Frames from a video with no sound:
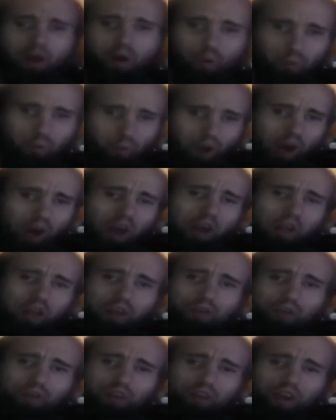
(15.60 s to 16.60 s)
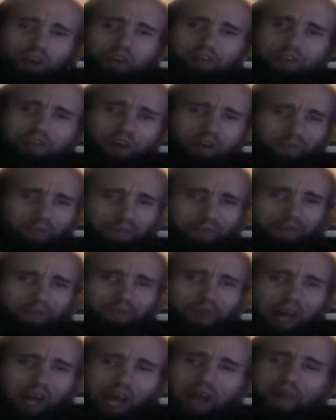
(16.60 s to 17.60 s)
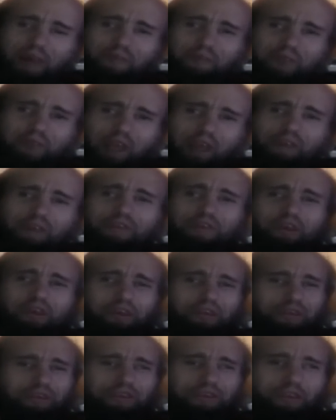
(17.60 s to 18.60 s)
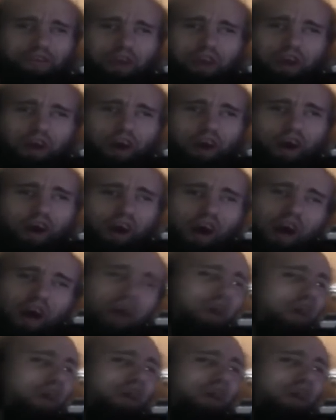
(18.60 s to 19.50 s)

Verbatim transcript: why are you such a fat piece of shit liar?